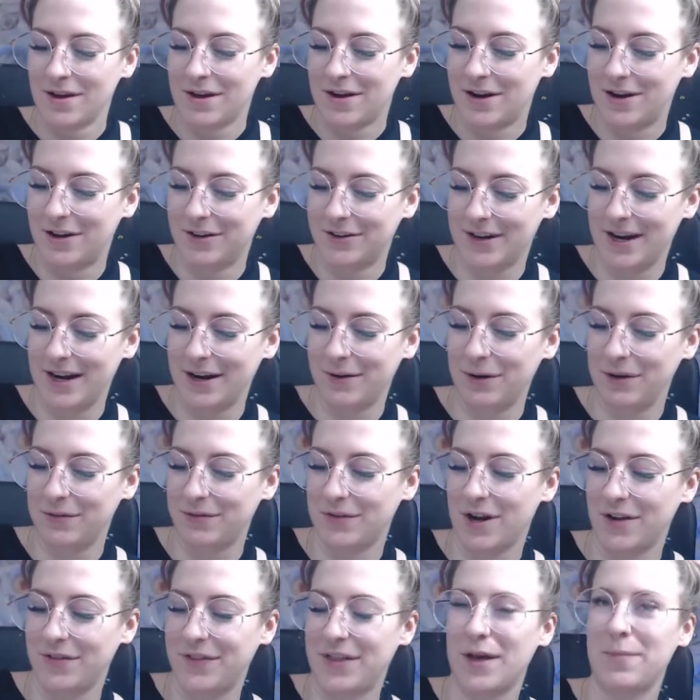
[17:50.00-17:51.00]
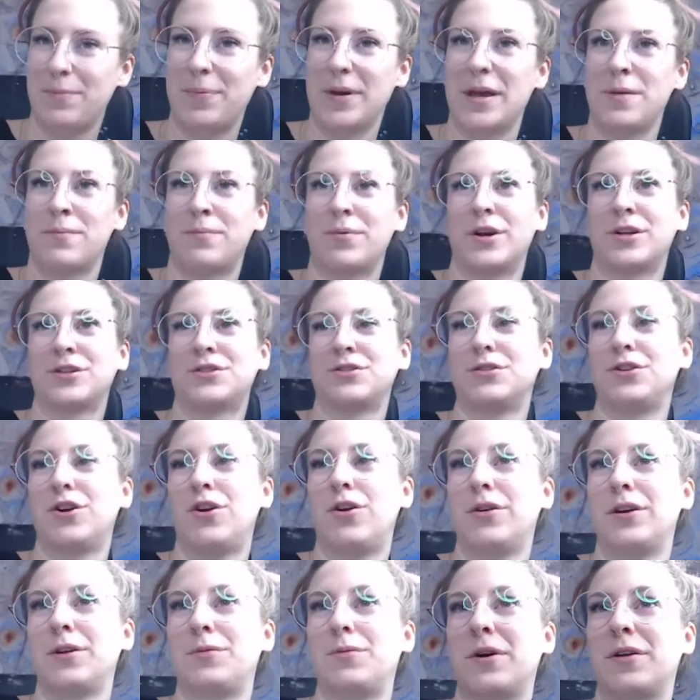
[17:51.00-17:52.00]
All right, we've got that paintbrush
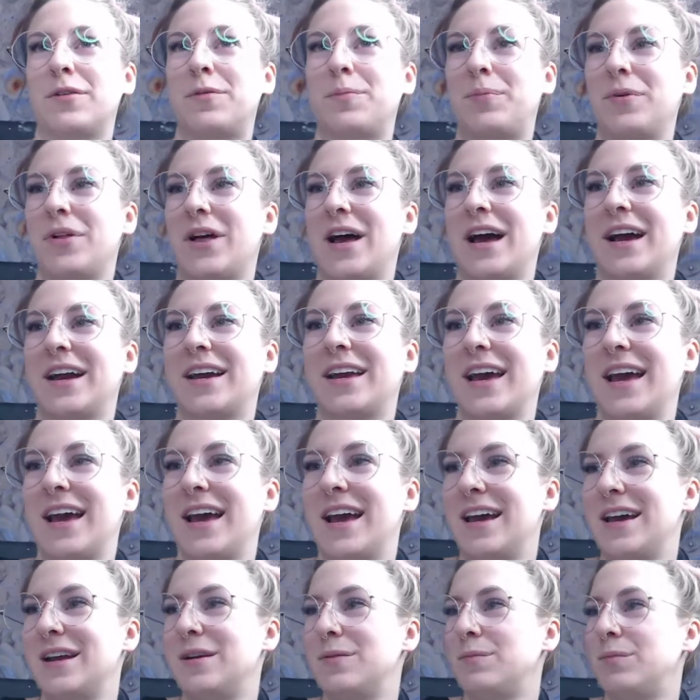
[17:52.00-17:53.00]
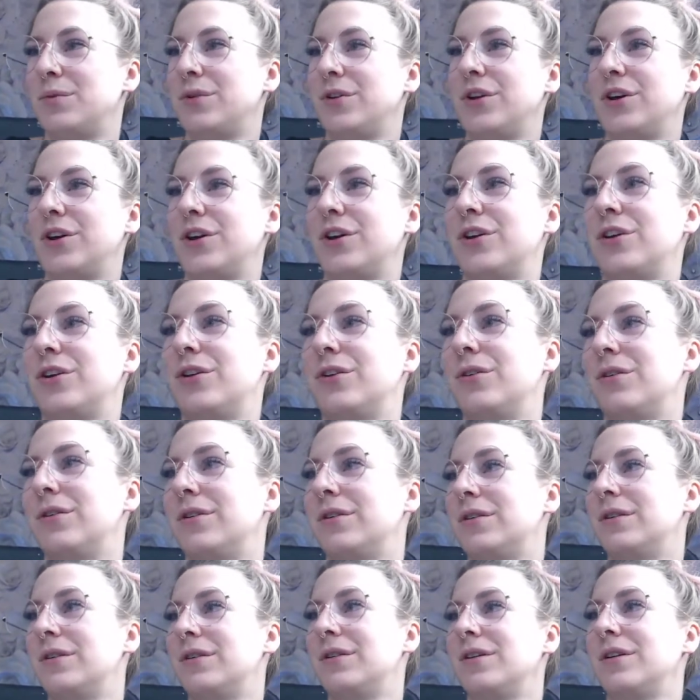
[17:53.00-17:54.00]
loaded with black and blue,
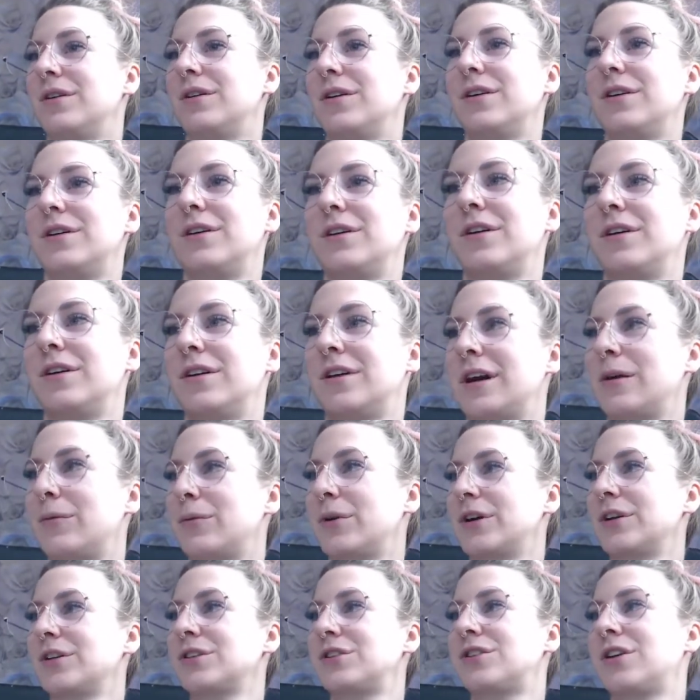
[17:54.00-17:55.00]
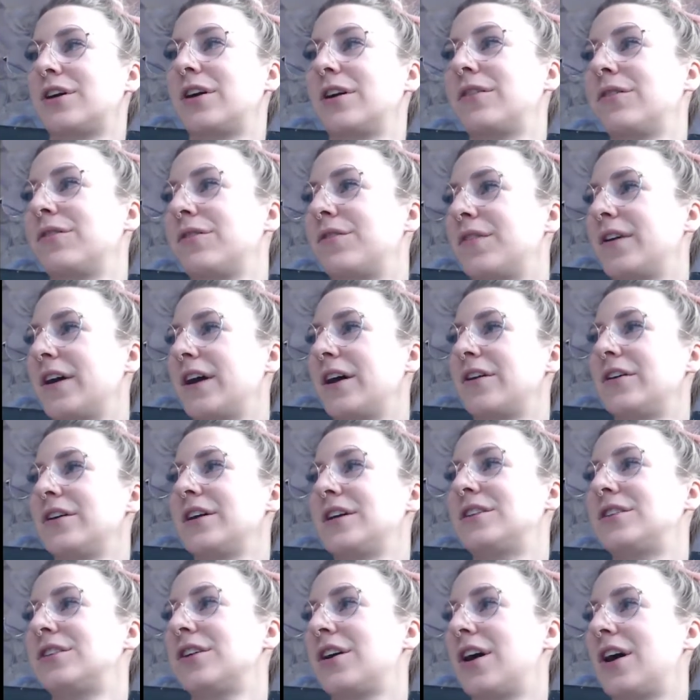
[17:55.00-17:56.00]
and we're gonna start at the
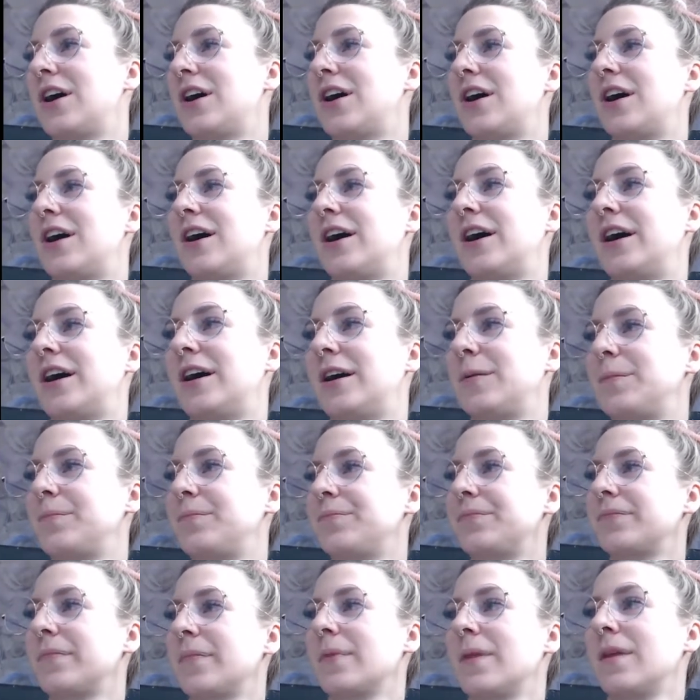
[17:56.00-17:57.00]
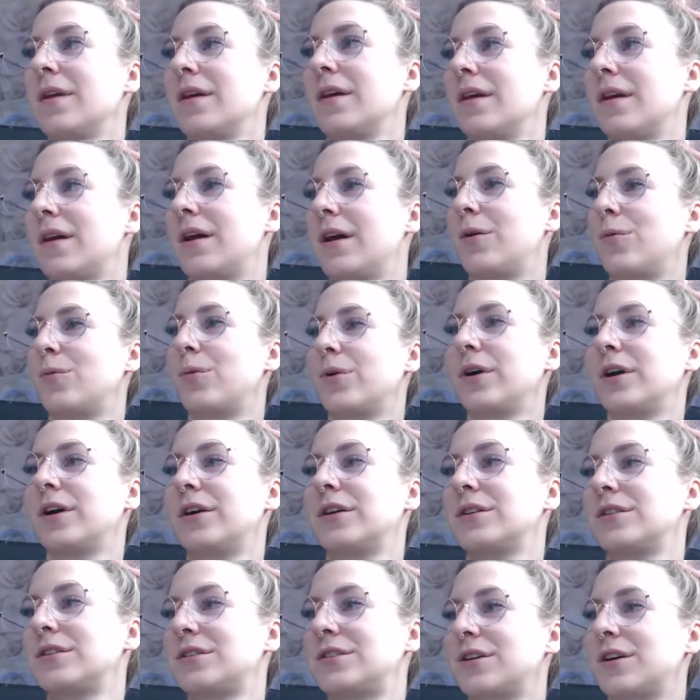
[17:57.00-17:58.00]
very top, and we're
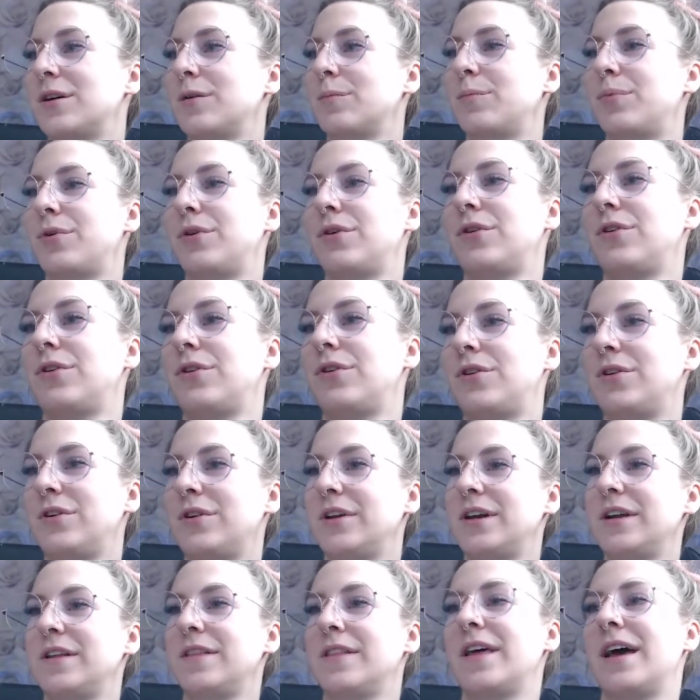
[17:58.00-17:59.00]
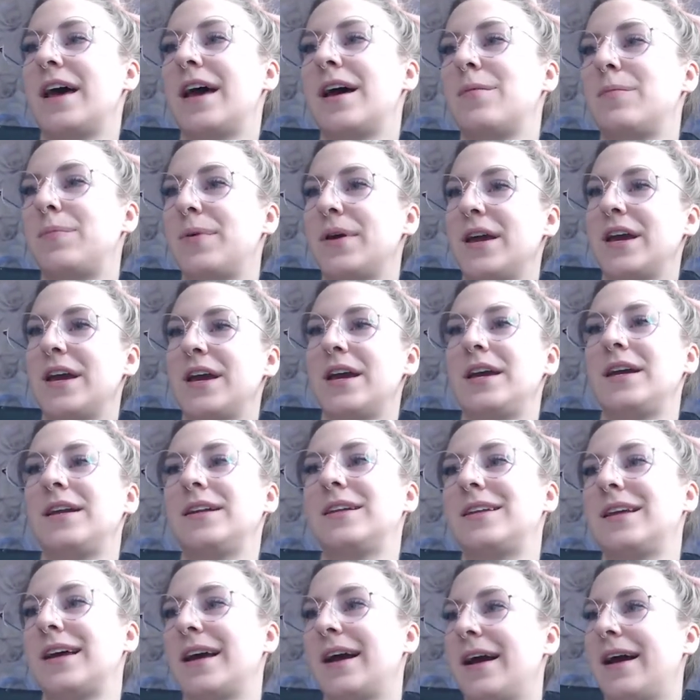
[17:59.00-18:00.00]
gonna start pulling that
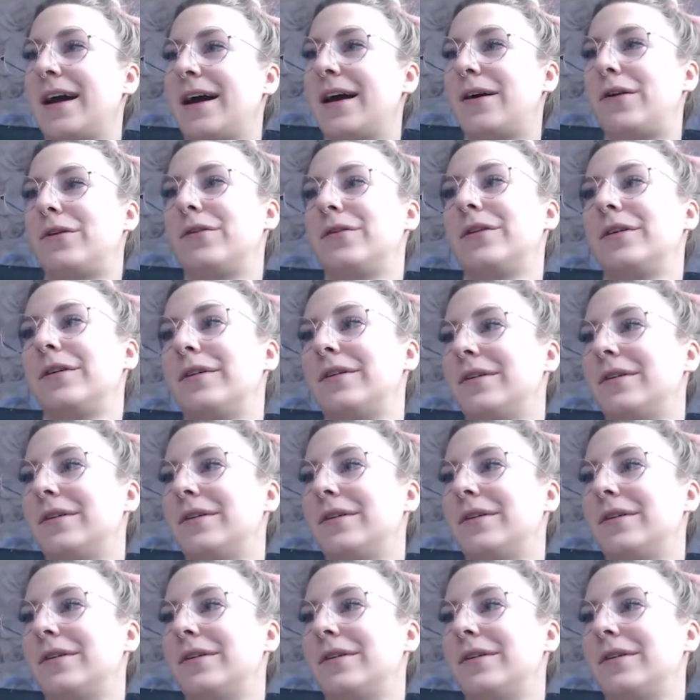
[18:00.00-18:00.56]
paint down.